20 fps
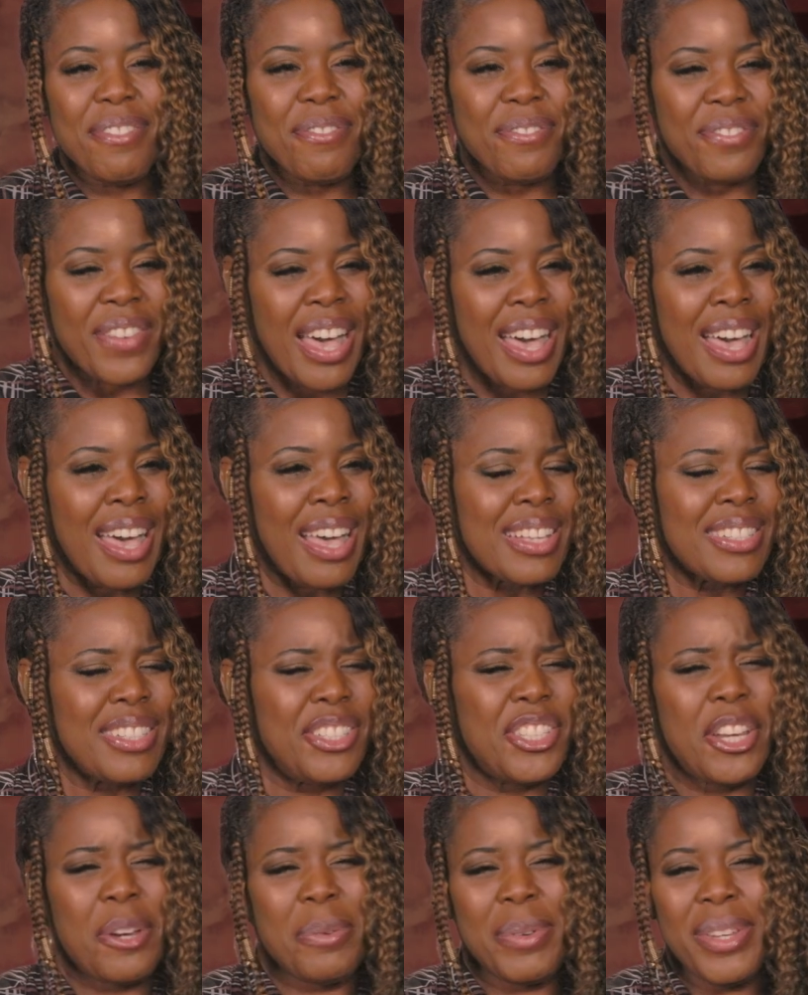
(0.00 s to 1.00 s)
Fox,
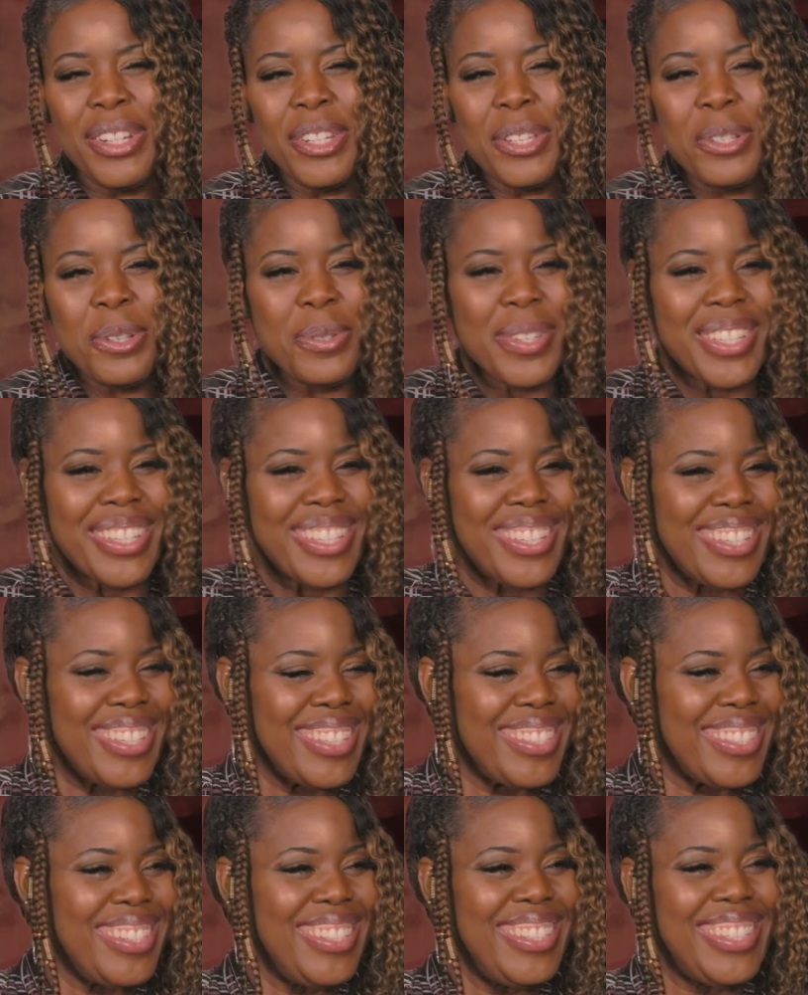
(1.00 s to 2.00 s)
Jerry
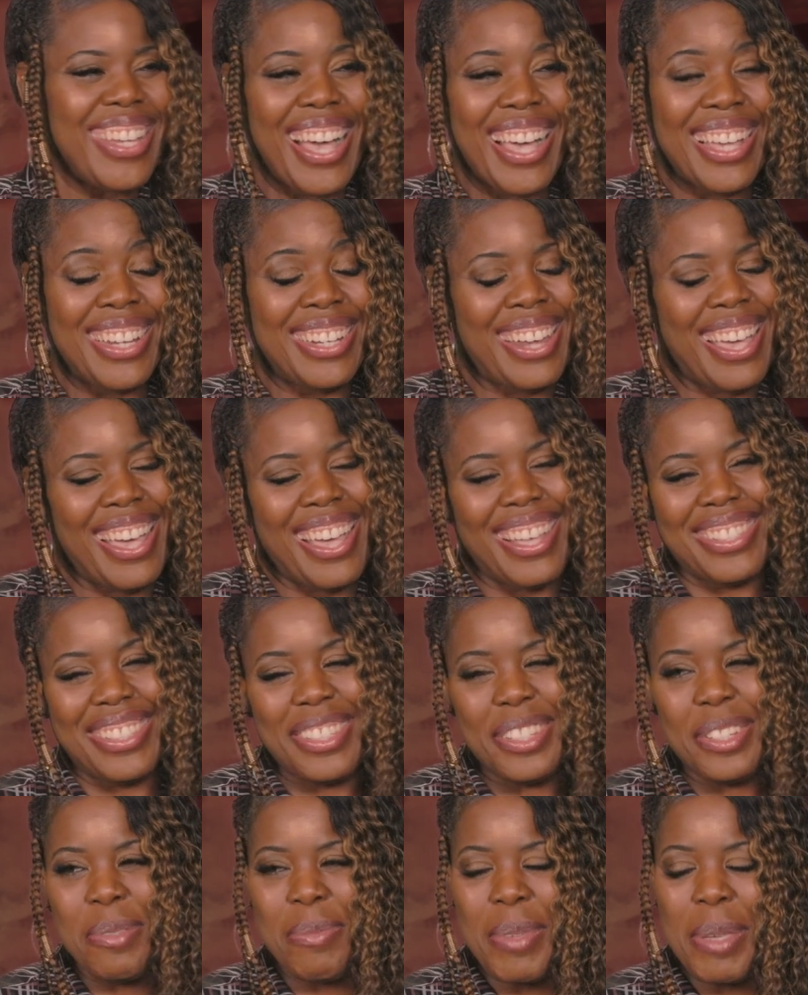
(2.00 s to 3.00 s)
Lewis and Don
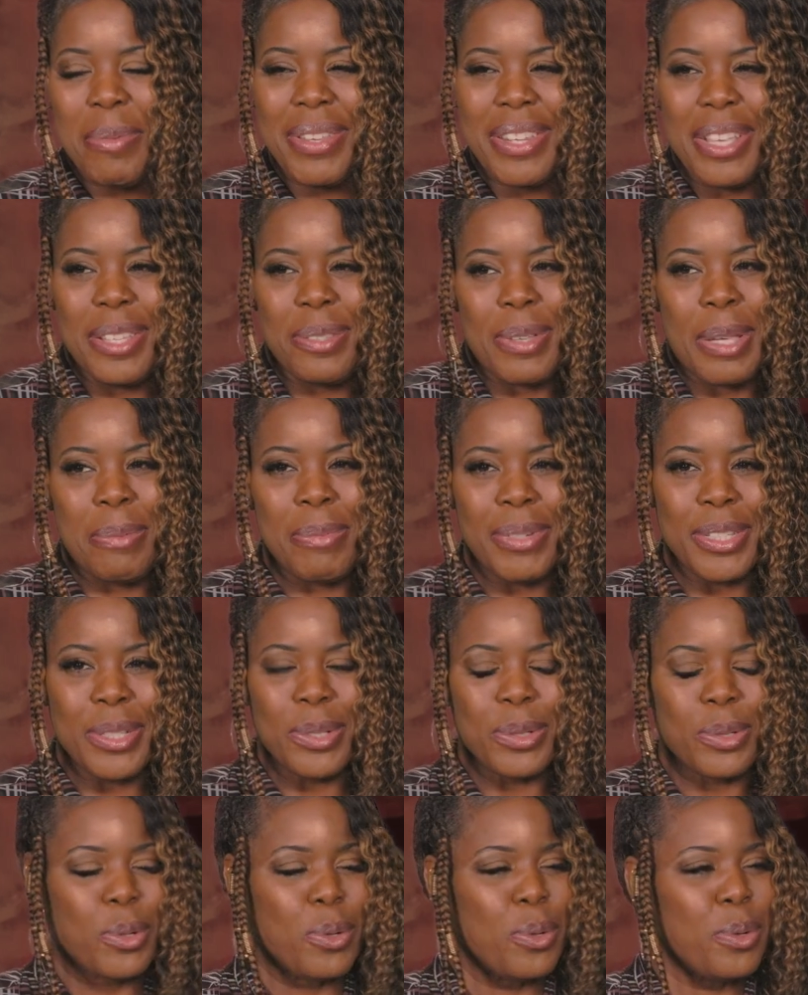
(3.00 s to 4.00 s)
Knotts. Maybe that's why I'm a
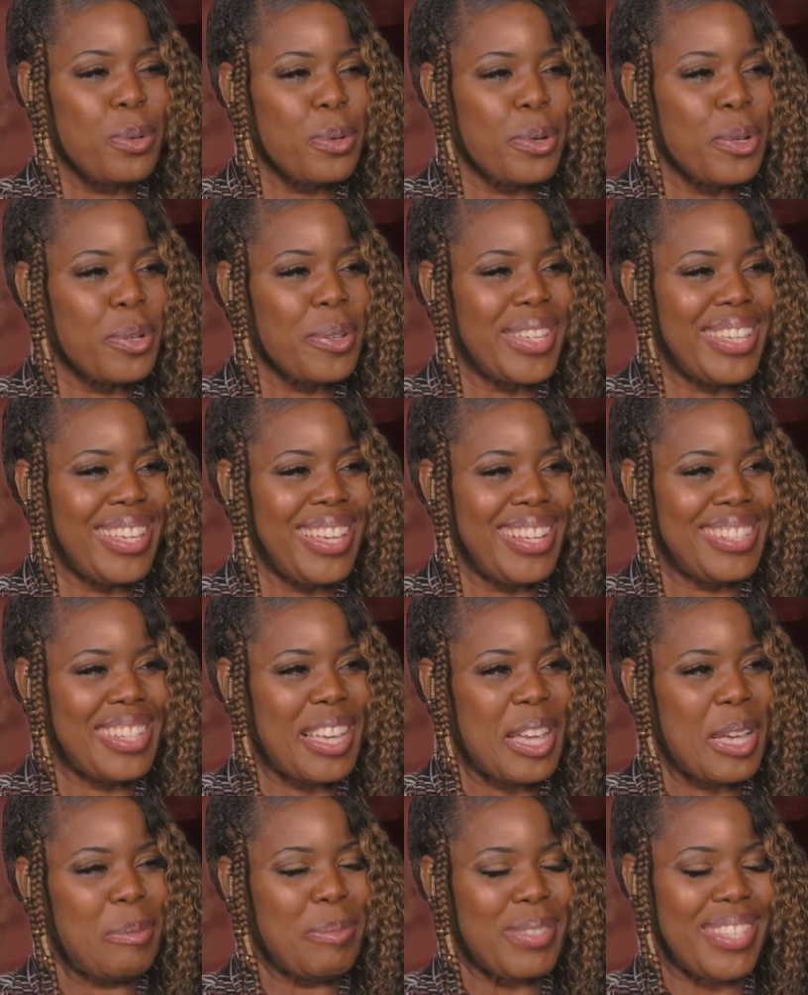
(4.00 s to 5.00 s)
little quirky at
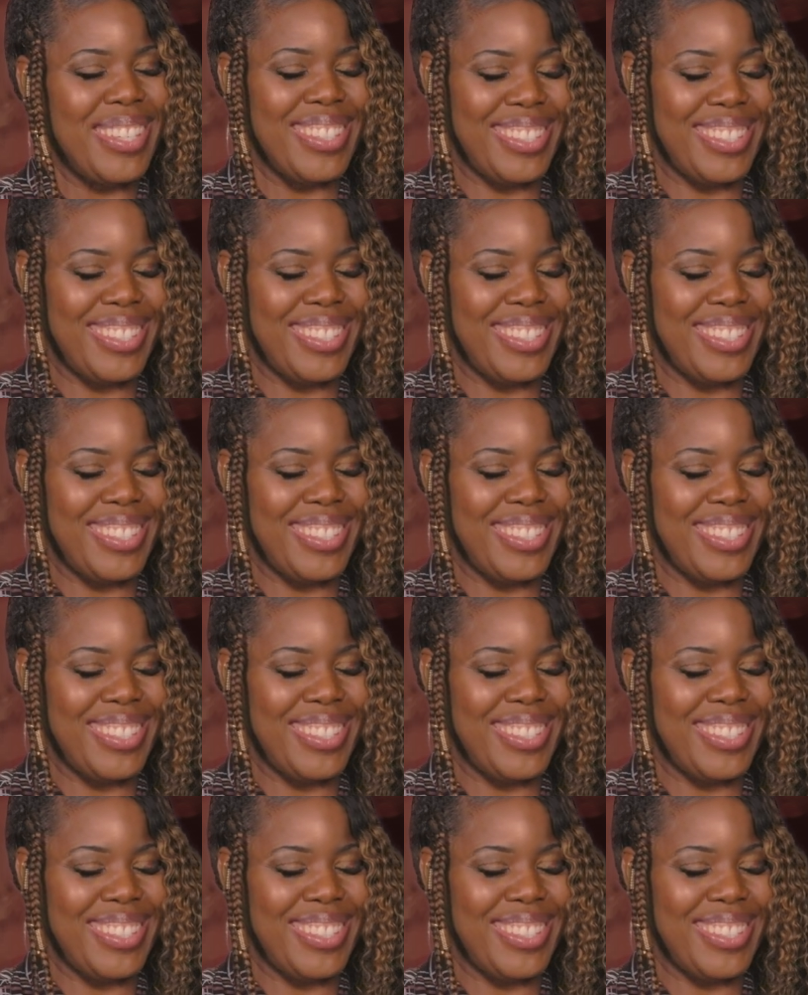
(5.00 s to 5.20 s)
times.